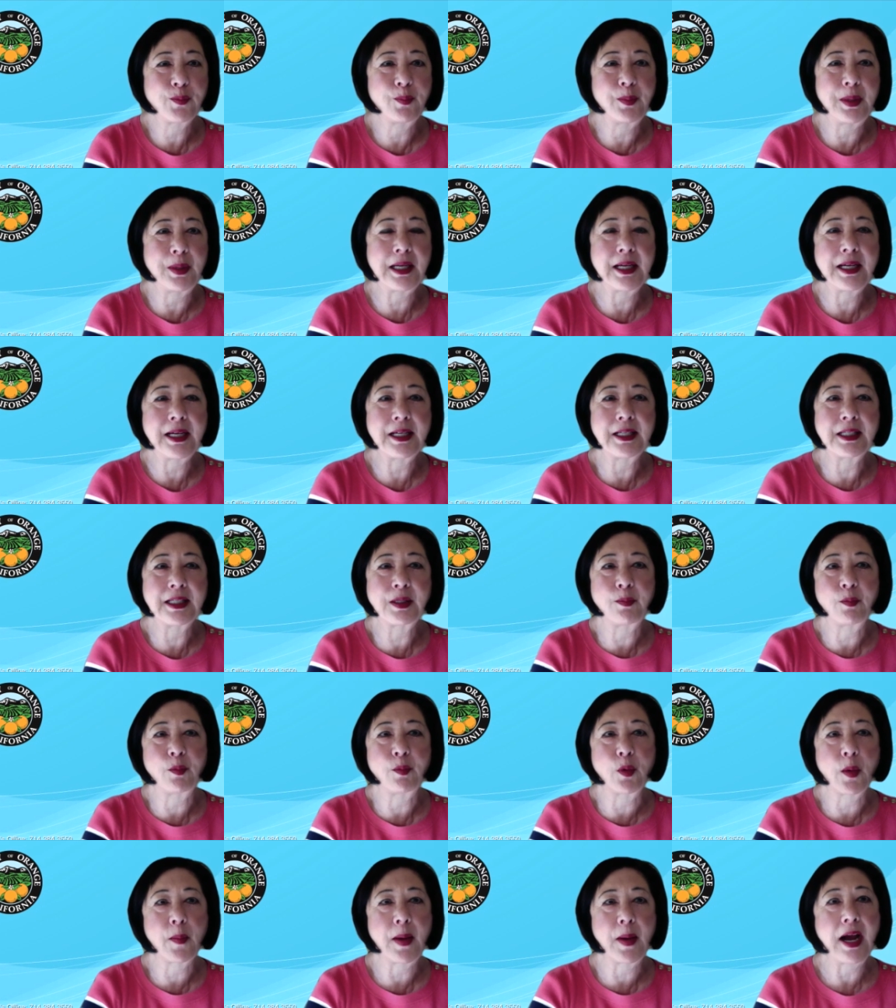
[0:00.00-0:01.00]
because
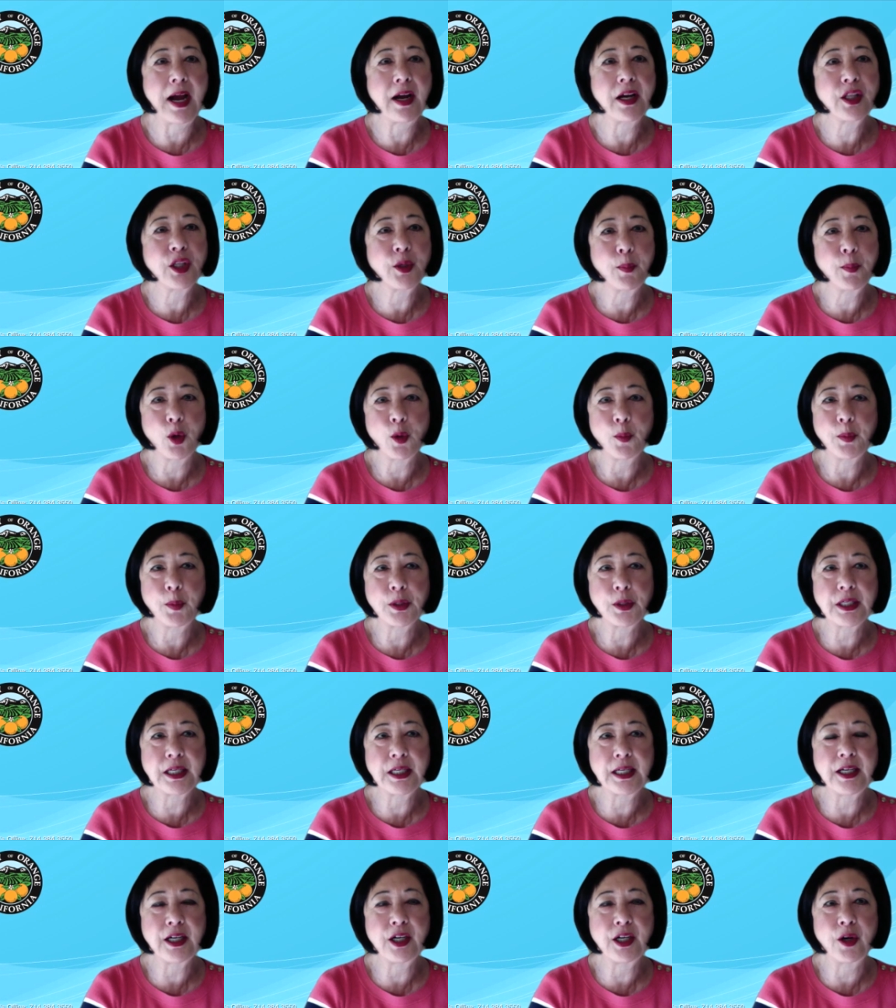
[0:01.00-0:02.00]
we're back in the purple
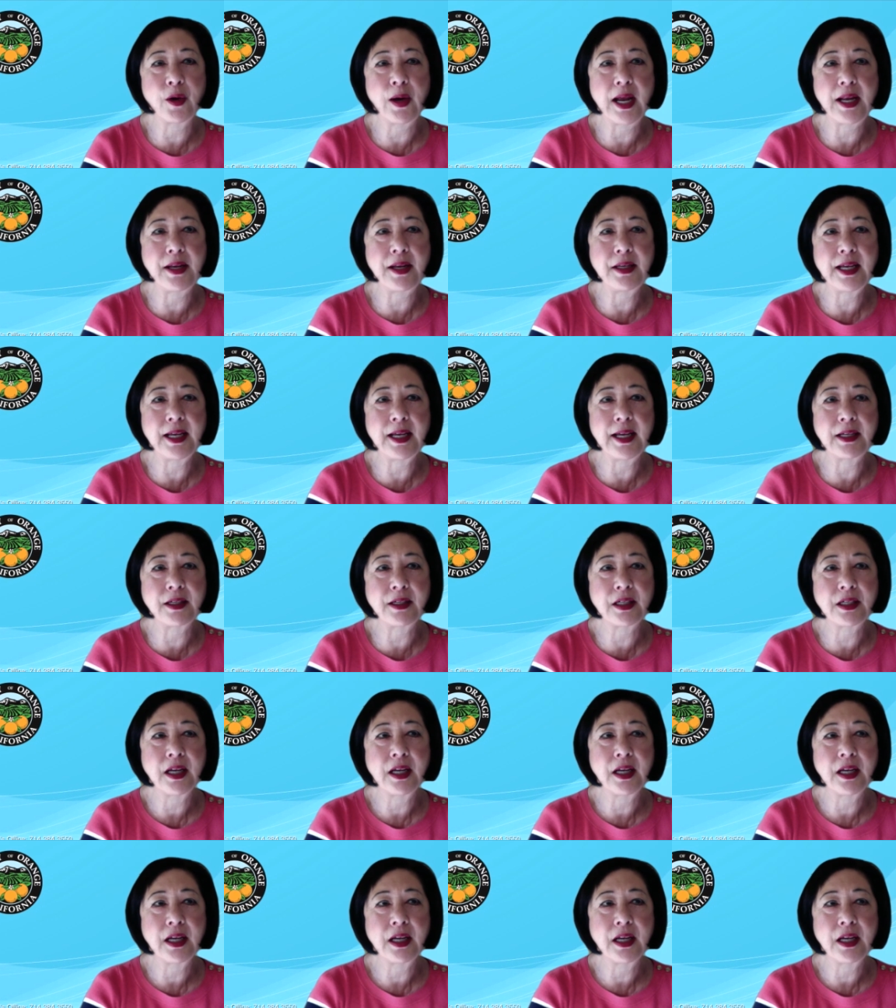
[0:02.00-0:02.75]
tier and yet